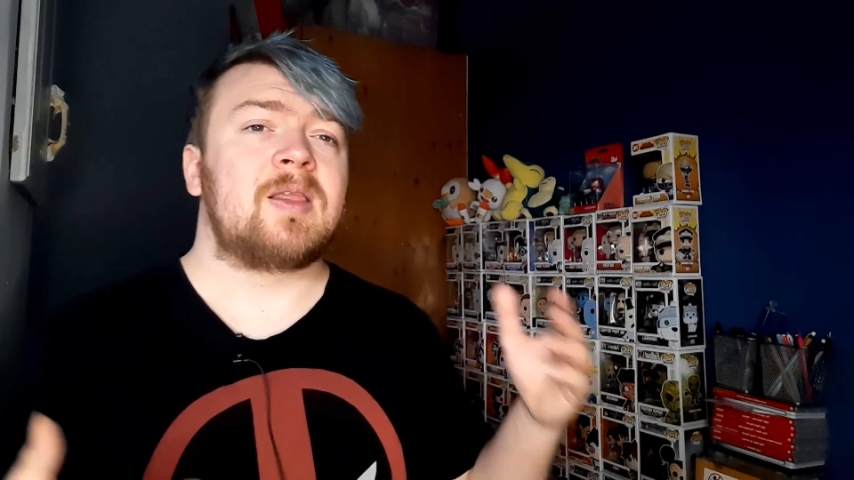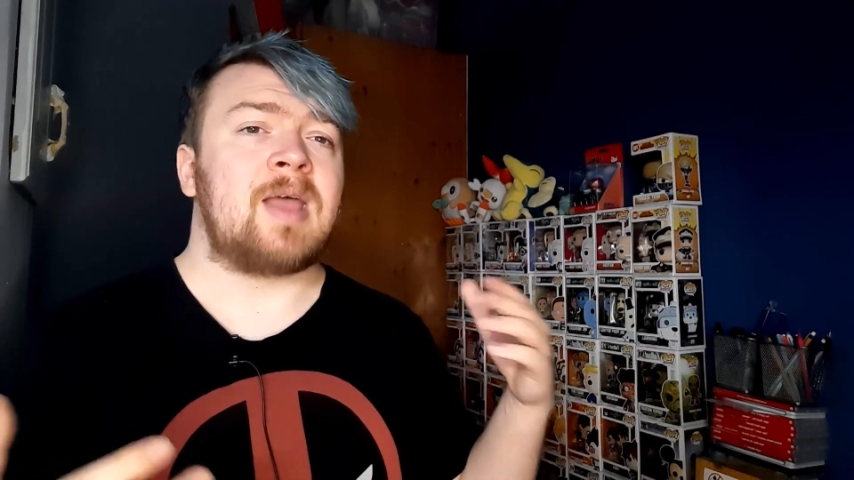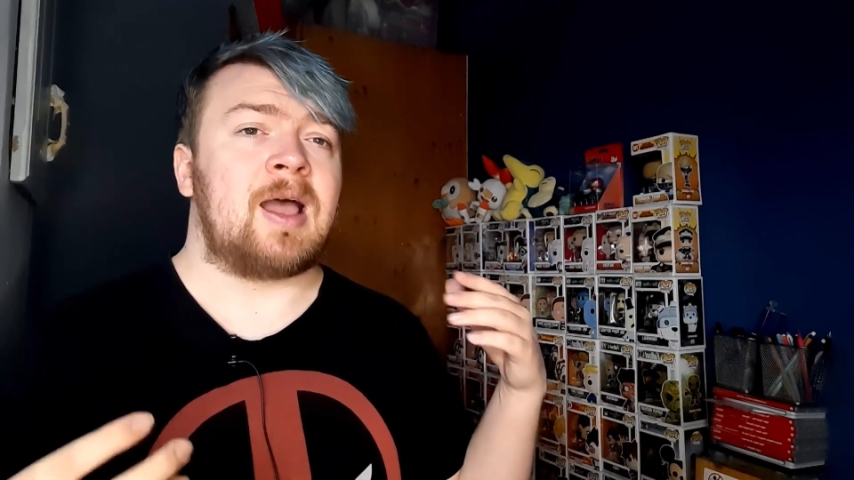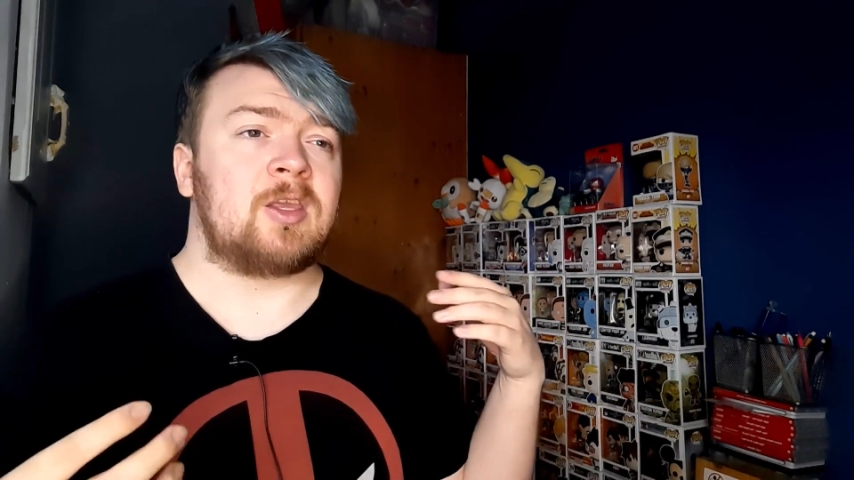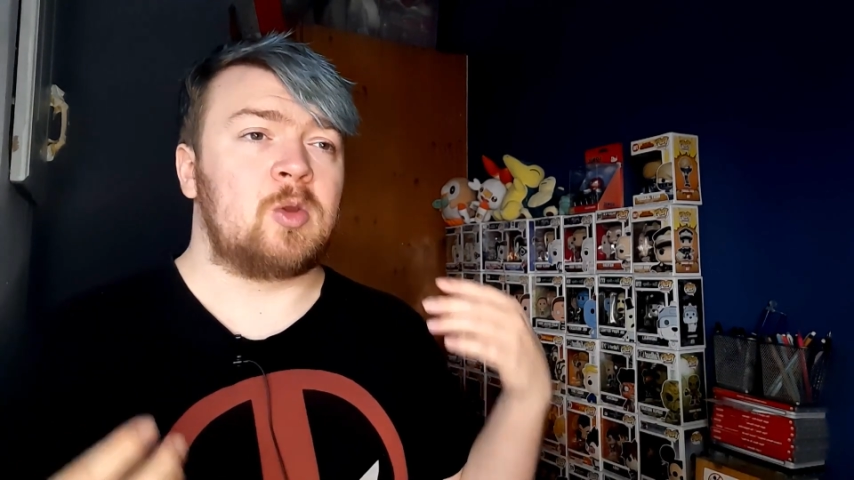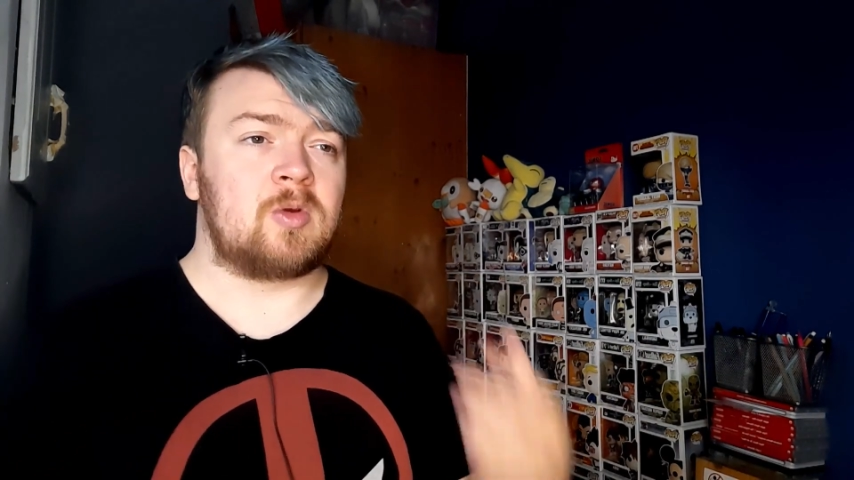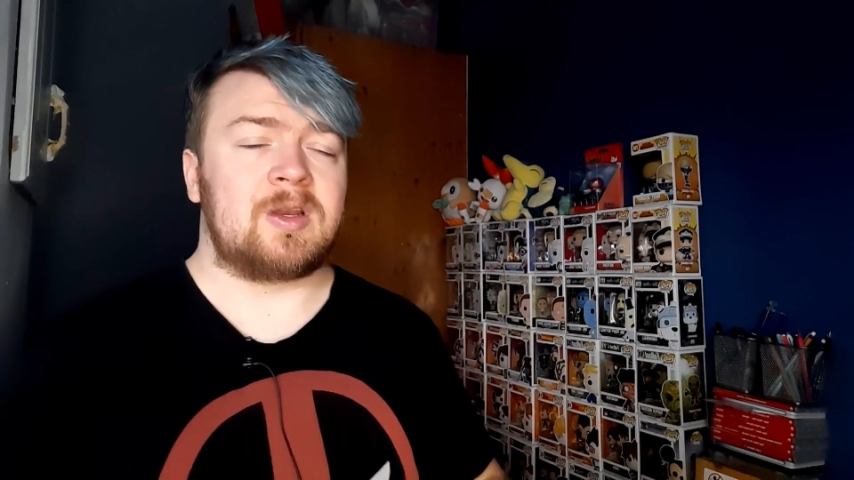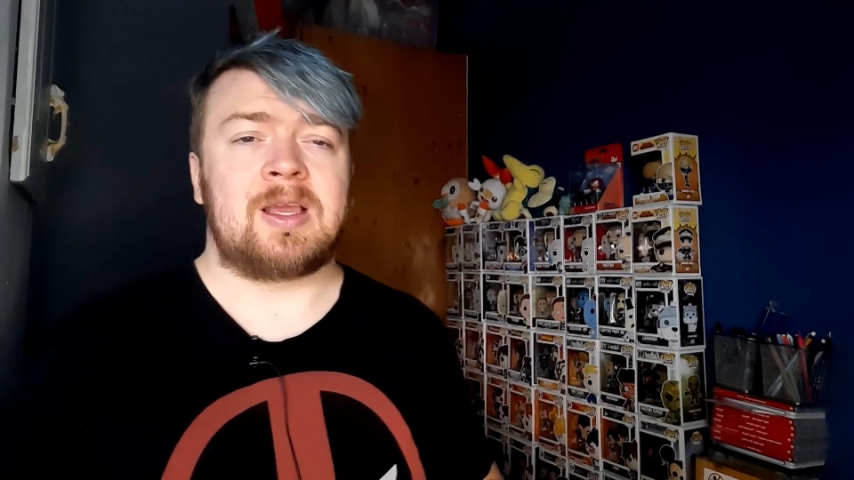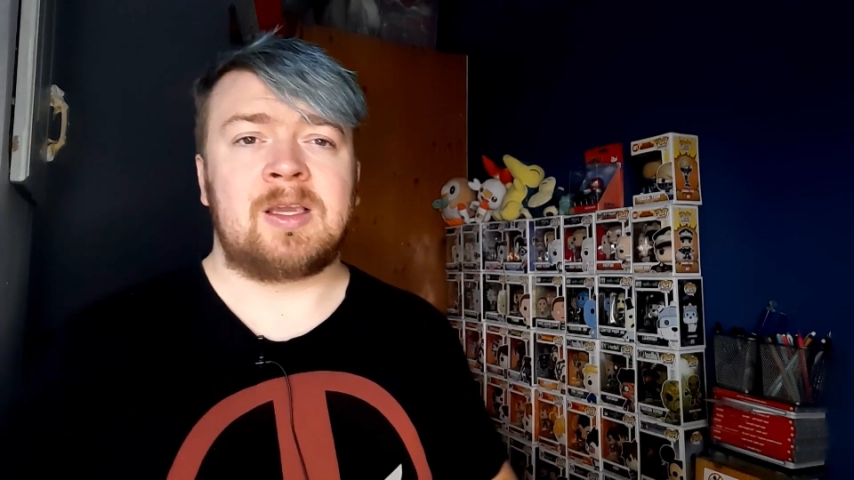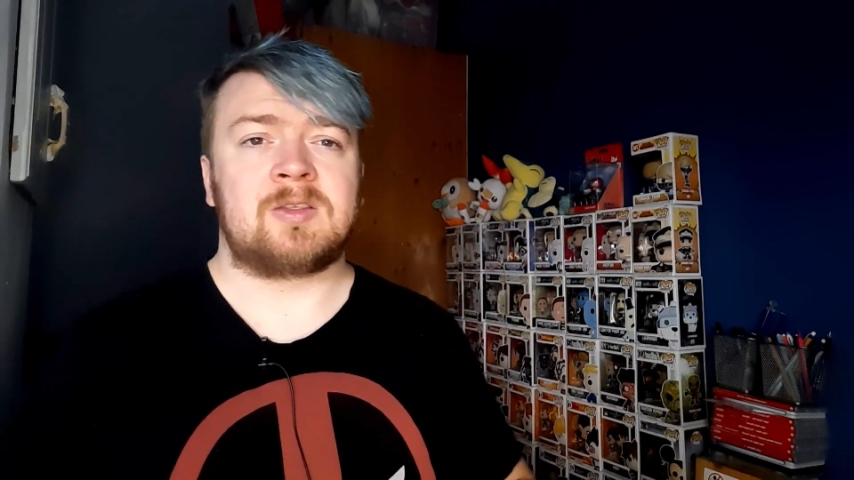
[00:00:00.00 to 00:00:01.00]
that you
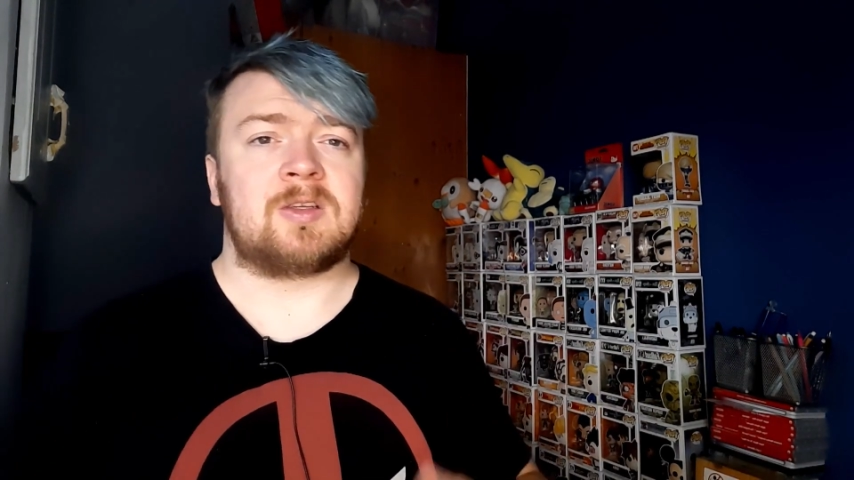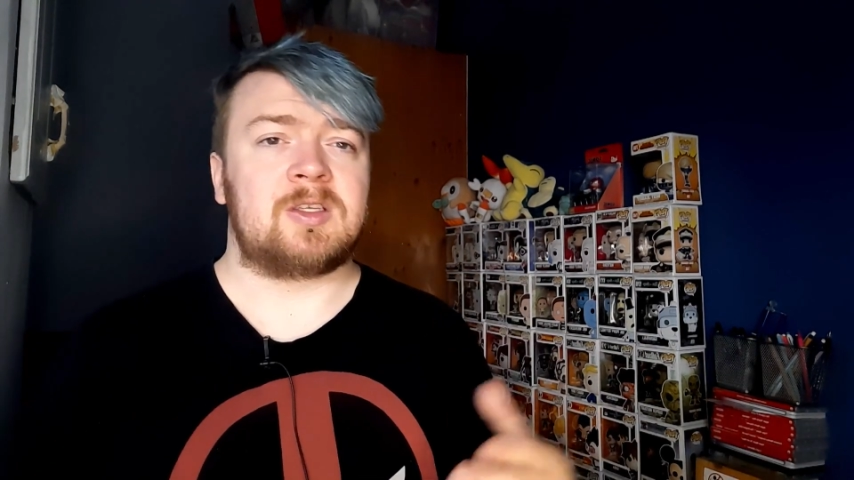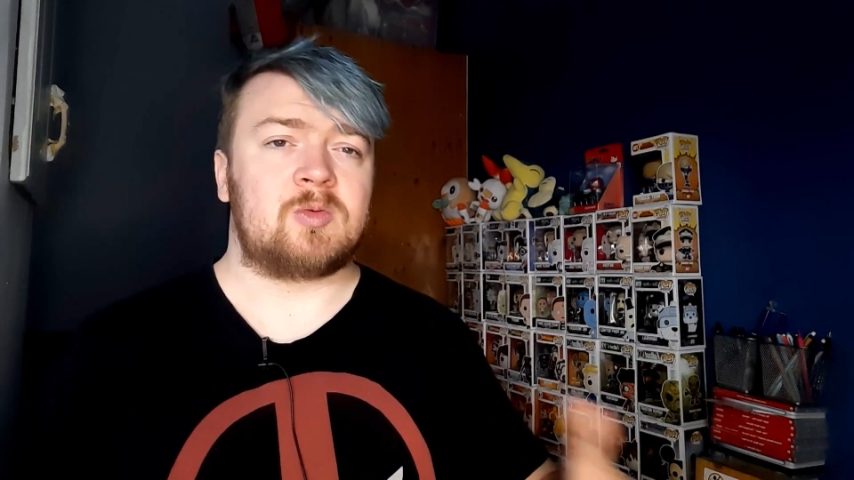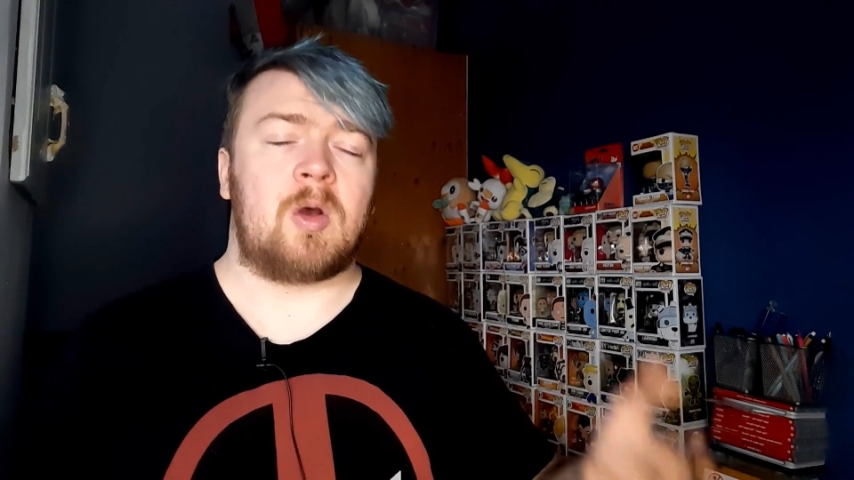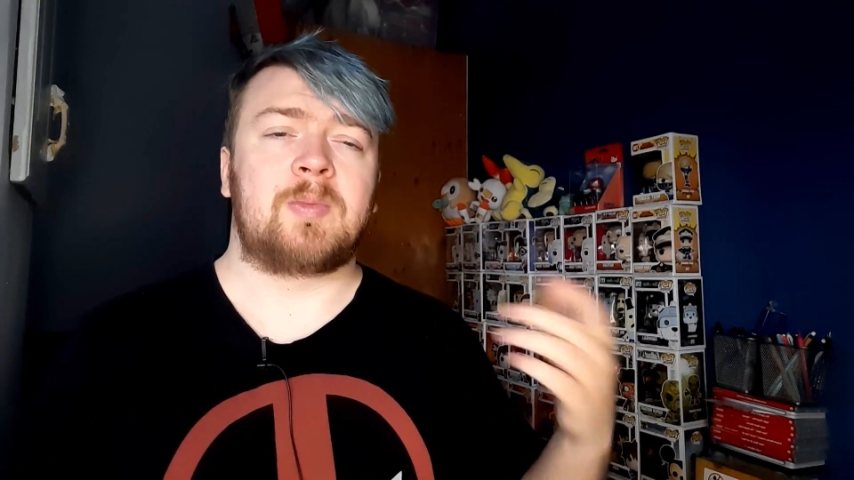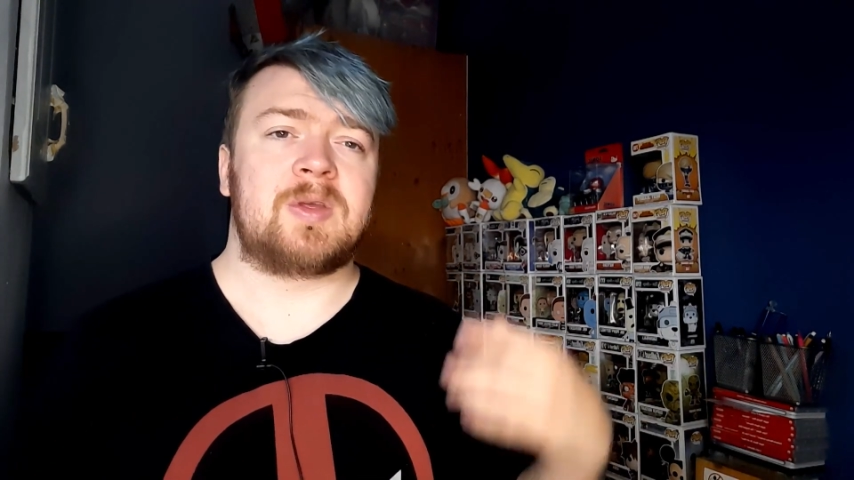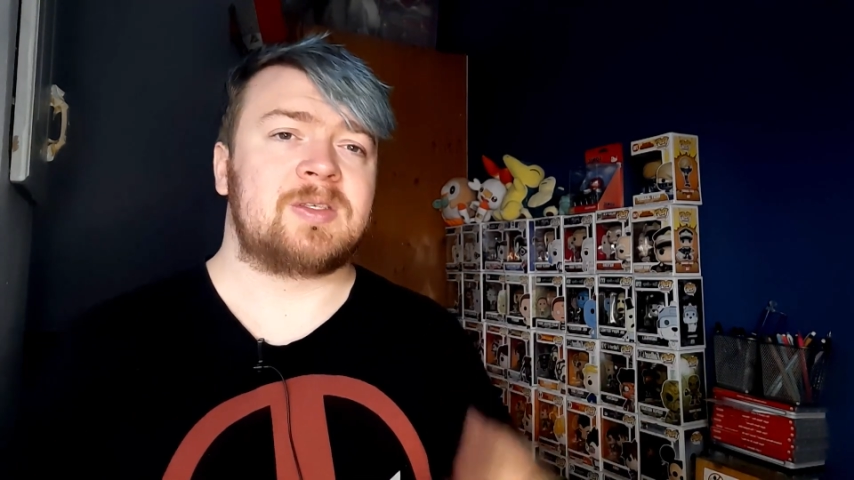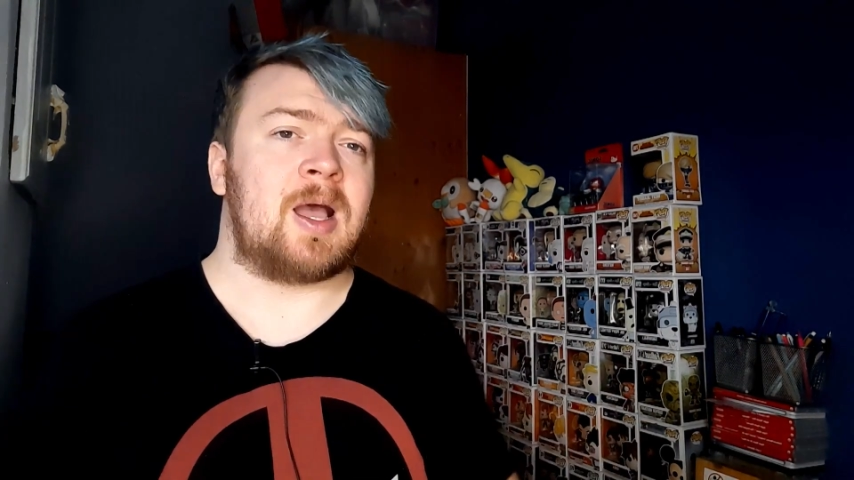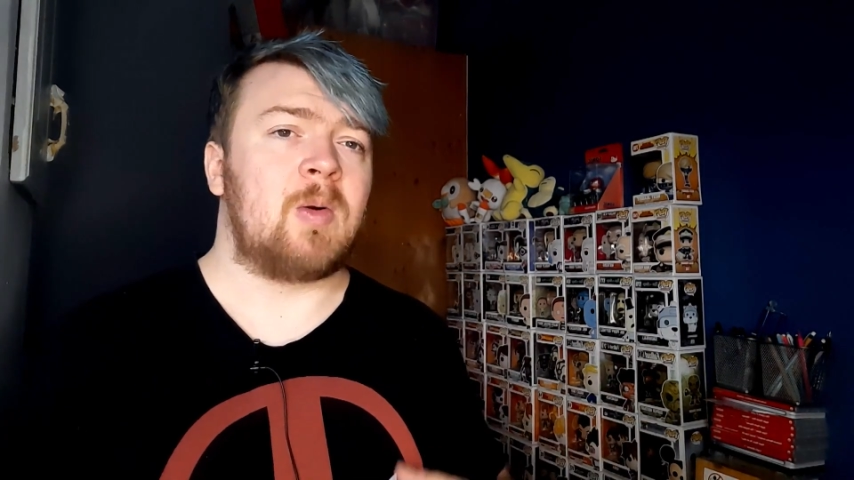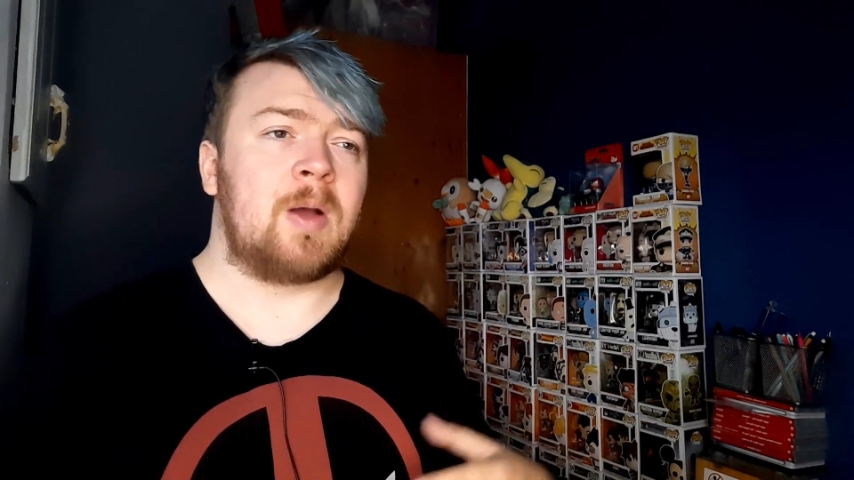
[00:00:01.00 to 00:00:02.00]
could easily swap this out